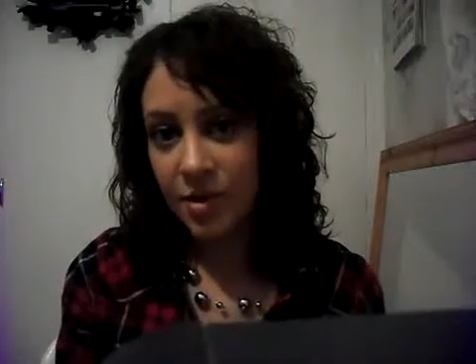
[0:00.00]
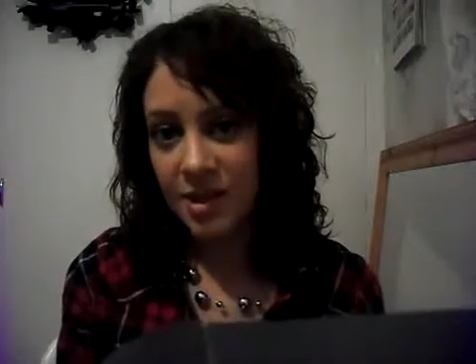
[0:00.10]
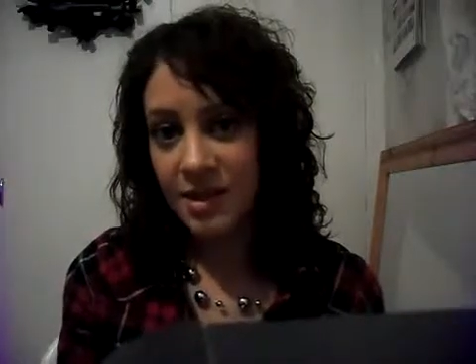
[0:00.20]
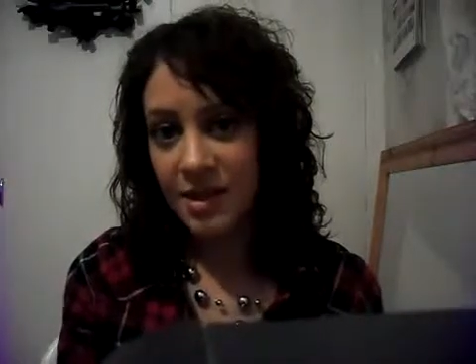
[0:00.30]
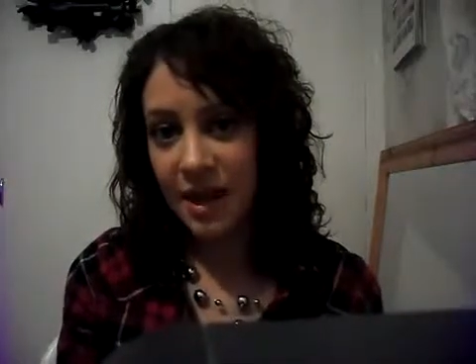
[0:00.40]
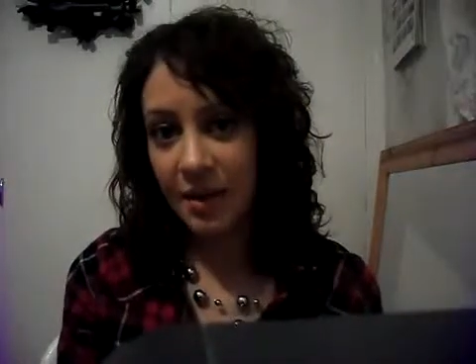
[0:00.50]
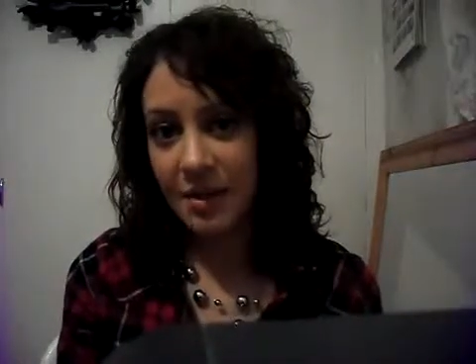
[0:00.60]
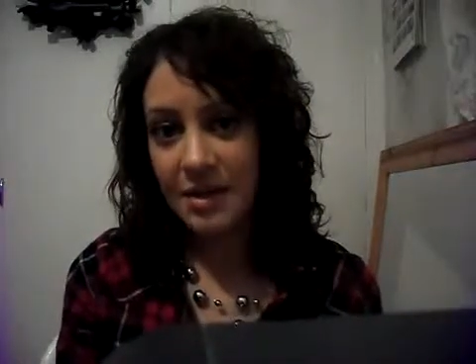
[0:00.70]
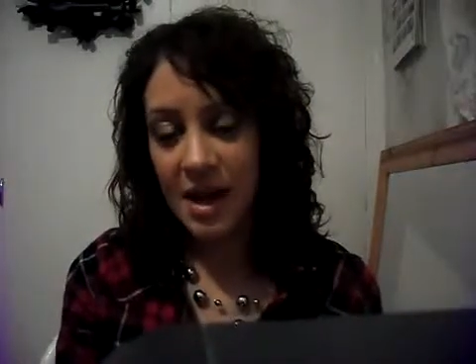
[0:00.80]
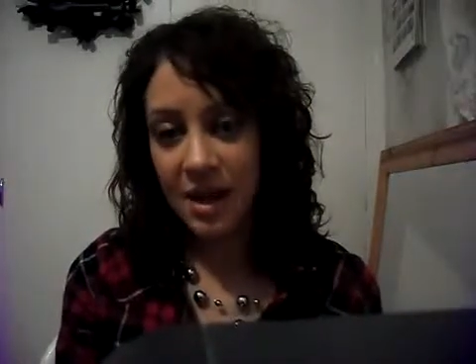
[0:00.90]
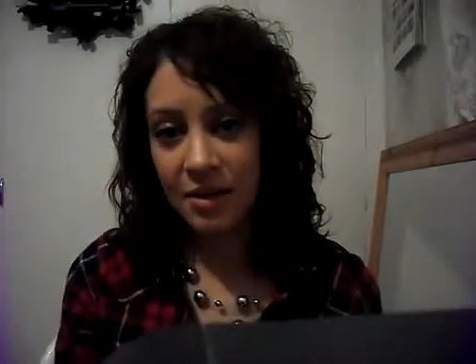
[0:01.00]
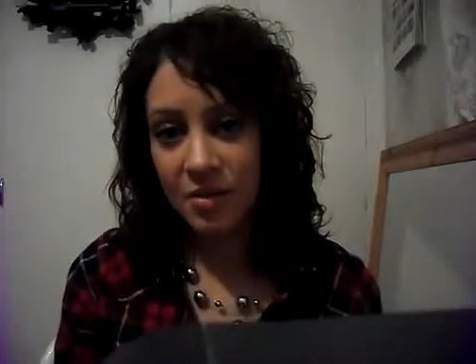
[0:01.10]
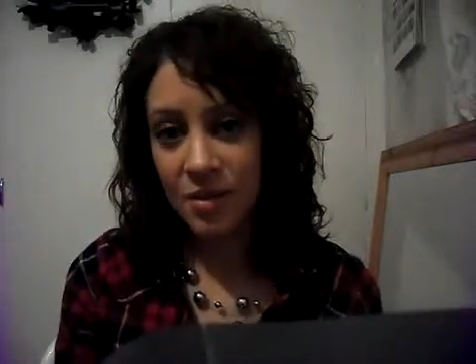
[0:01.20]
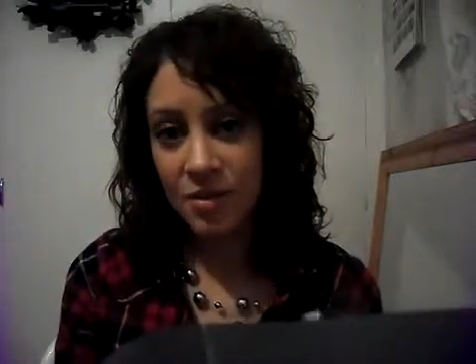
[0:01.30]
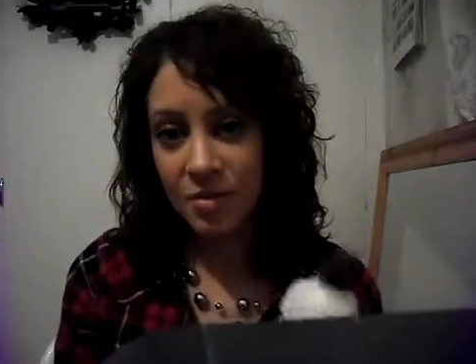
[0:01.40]
just to see how it
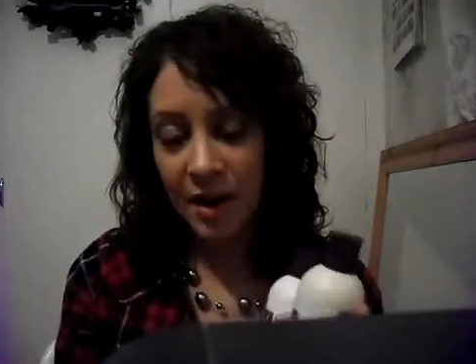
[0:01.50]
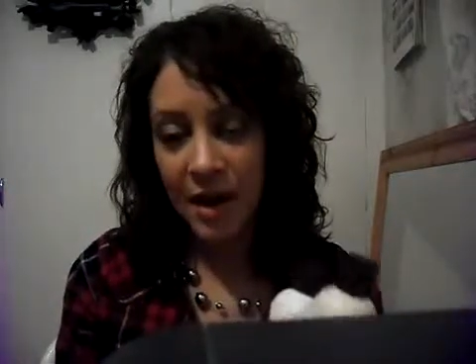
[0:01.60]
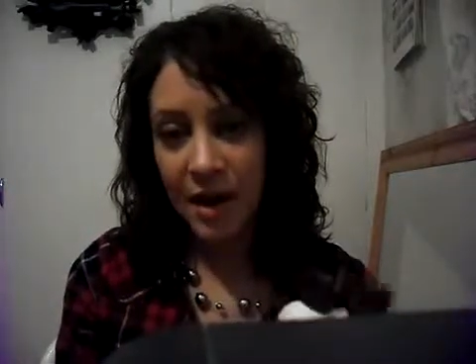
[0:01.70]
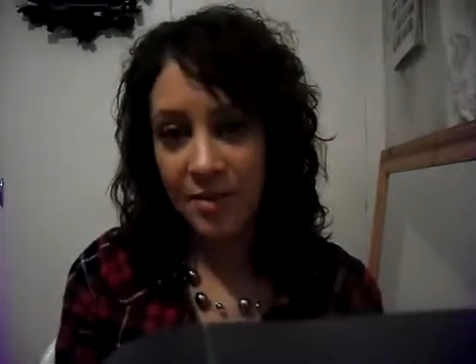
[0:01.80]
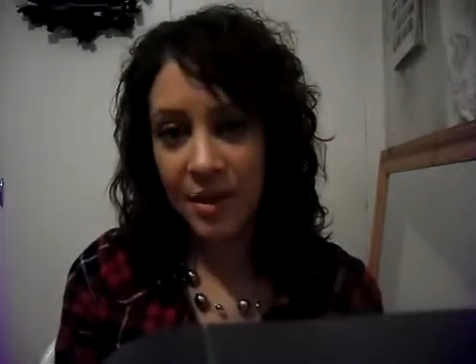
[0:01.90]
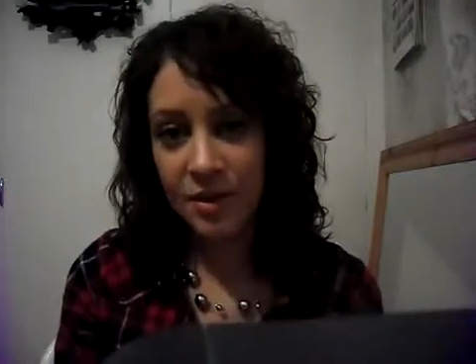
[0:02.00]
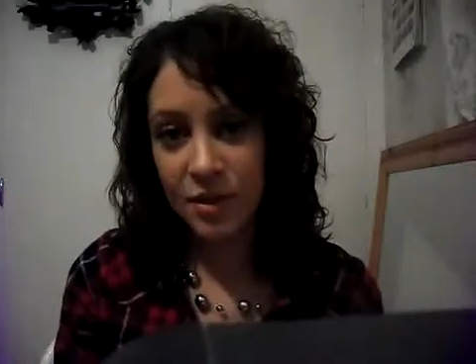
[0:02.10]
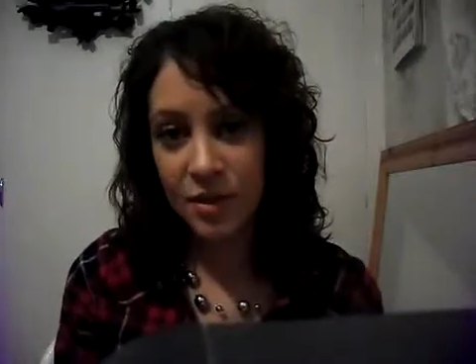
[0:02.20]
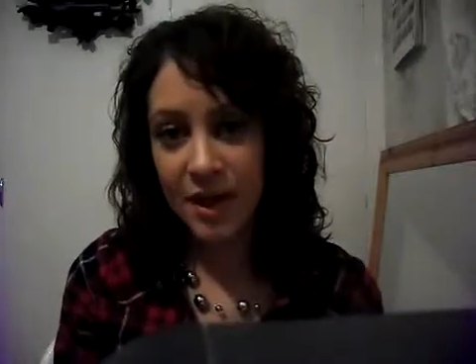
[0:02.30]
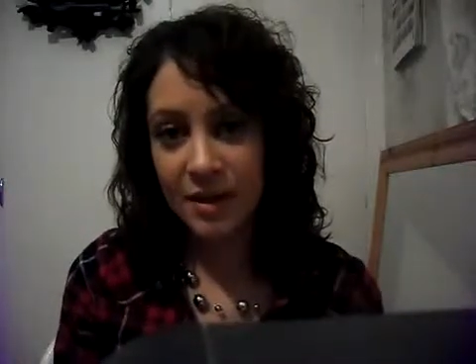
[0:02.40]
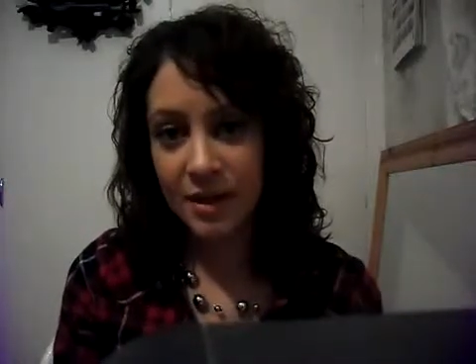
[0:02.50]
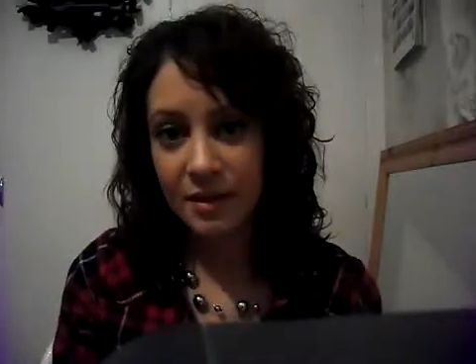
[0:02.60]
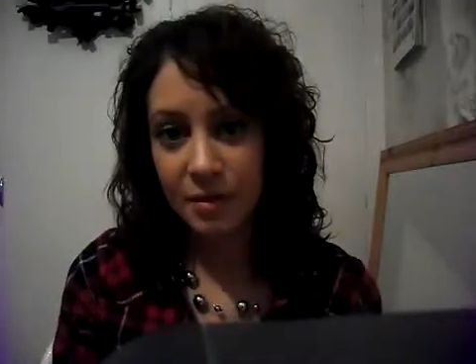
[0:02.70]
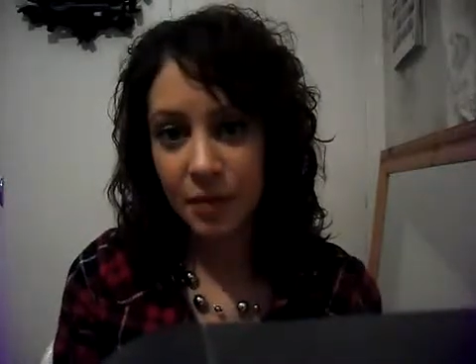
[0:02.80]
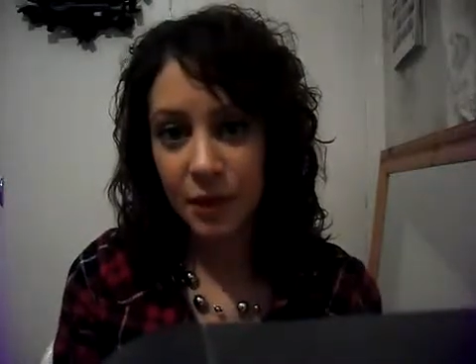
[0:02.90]
styles with my hair being
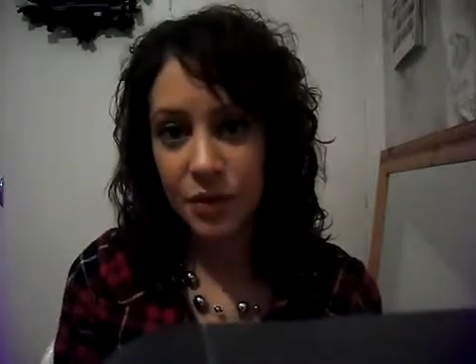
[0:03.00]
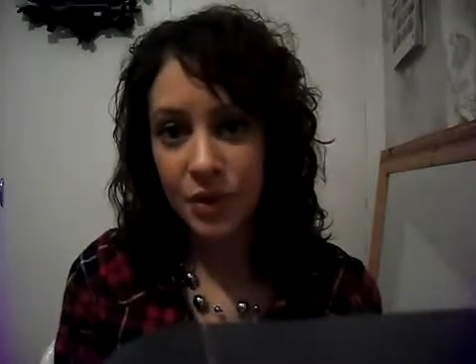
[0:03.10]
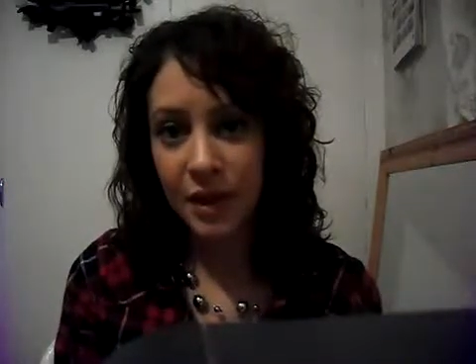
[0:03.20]
straightened and blow